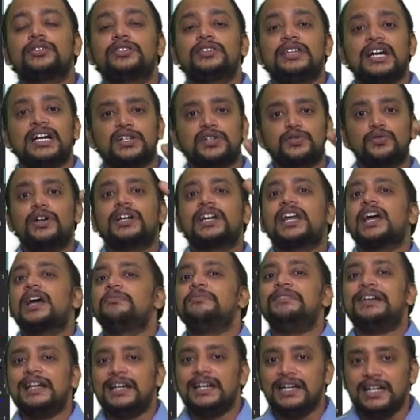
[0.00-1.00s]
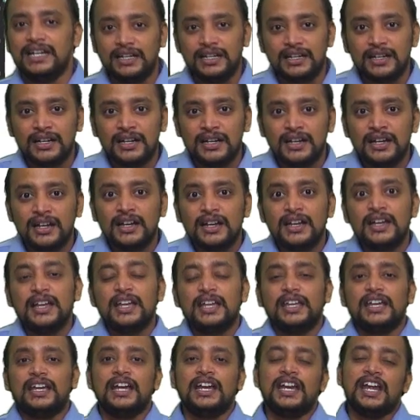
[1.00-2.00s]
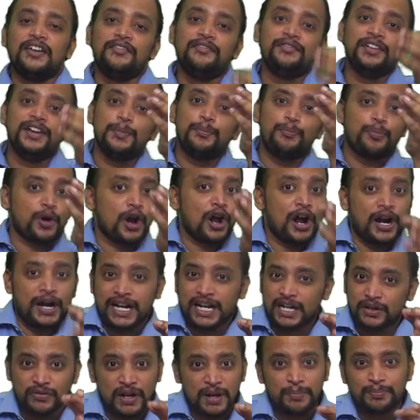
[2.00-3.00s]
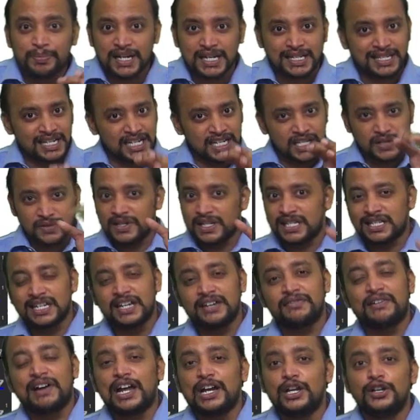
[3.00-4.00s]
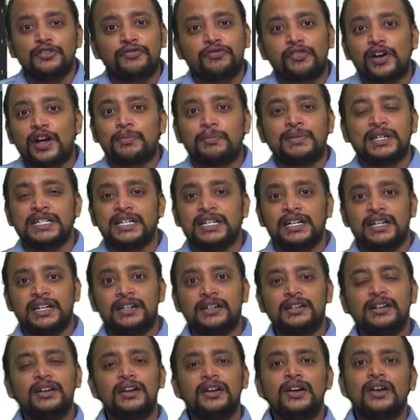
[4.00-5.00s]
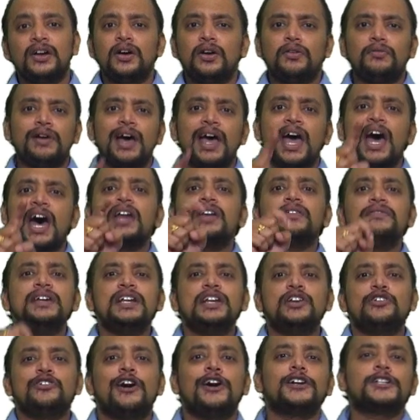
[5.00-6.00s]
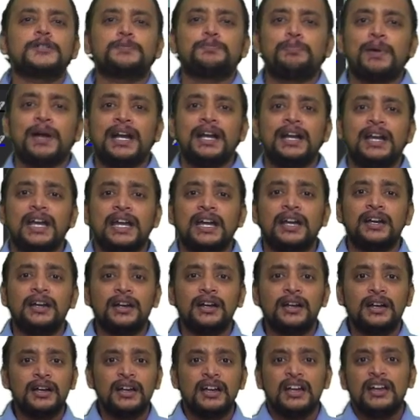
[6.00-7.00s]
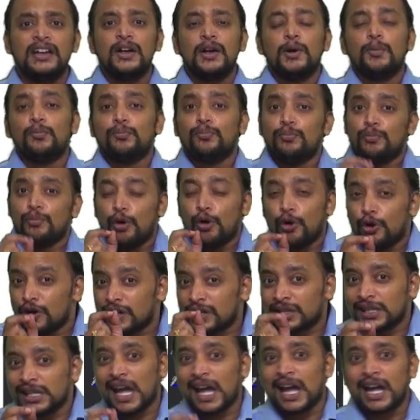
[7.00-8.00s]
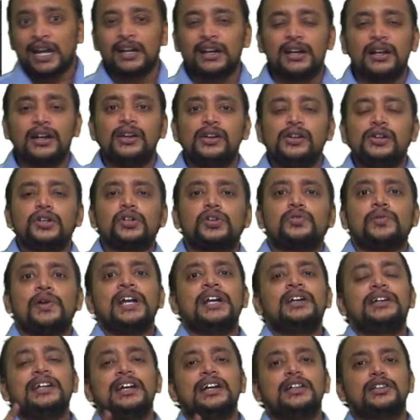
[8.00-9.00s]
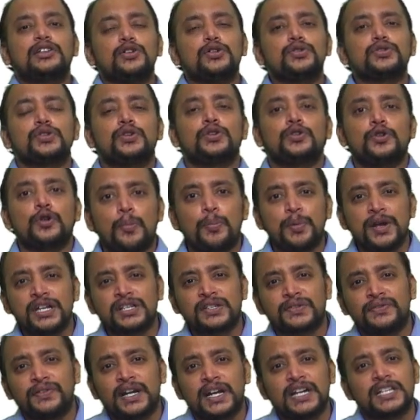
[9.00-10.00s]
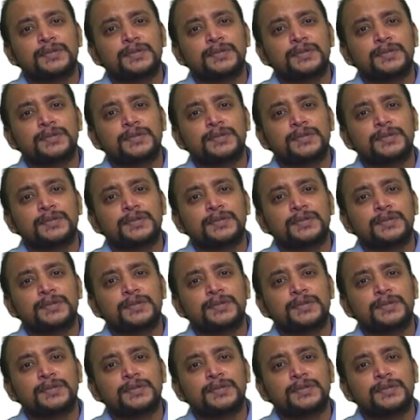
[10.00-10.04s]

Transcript: that's what I am telling. In every product we purchase, we see value for money. Na? Why are we not spending more than 20,000 rupees for a